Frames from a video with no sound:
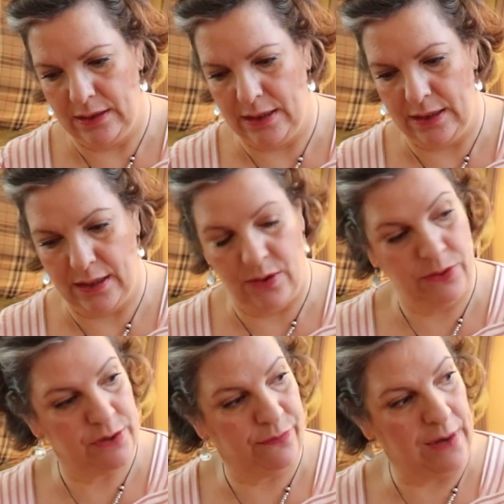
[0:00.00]
And that
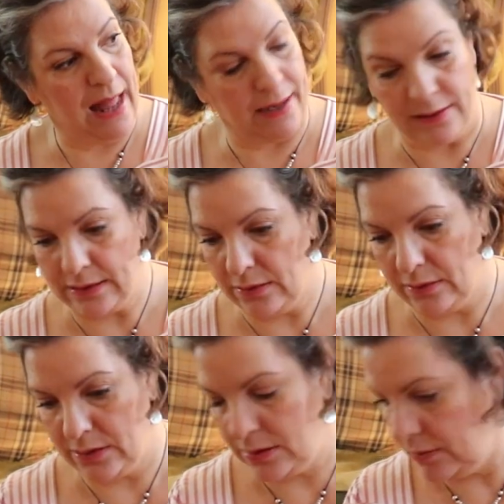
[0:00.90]
goes flat
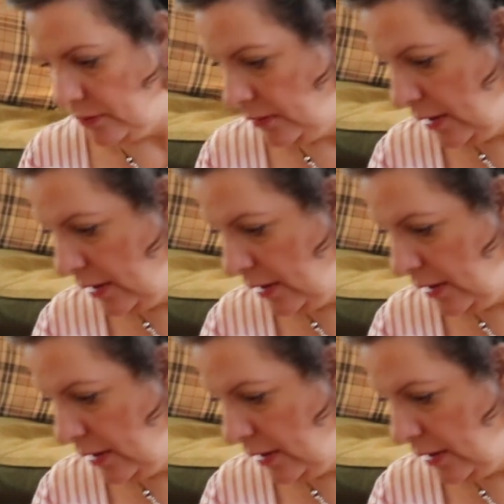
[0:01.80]
too.